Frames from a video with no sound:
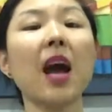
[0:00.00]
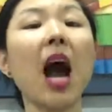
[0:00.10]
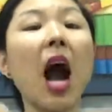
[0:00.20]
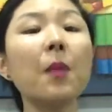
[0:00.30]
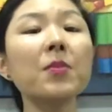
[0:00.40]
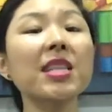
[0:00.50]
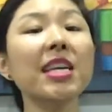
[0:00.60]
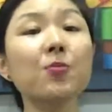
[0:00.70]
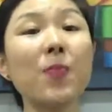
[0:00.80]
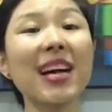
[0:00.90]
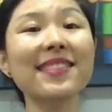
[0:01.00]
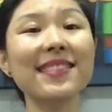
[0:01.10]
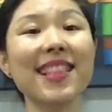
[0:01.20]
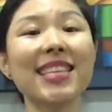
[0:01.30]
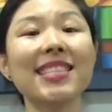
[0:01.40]
Harmonize
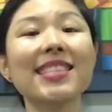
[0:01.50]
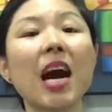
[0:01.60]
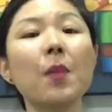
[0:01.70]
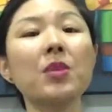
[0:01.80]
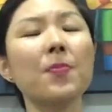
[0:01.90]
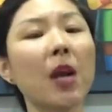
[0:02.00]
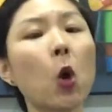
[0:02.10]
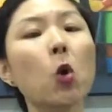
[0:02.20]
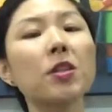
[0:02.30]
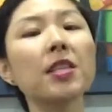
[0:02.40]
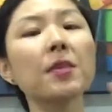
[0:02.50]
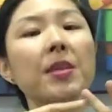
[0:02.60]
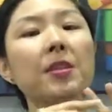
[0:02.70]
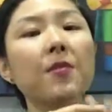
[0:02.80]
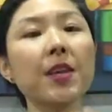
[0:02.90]
bustline disharmony by holding the
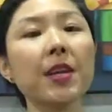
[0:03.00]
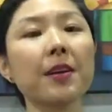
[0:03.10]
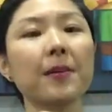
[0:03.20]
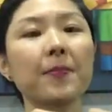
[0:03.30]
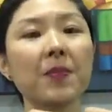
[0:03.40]
middle finger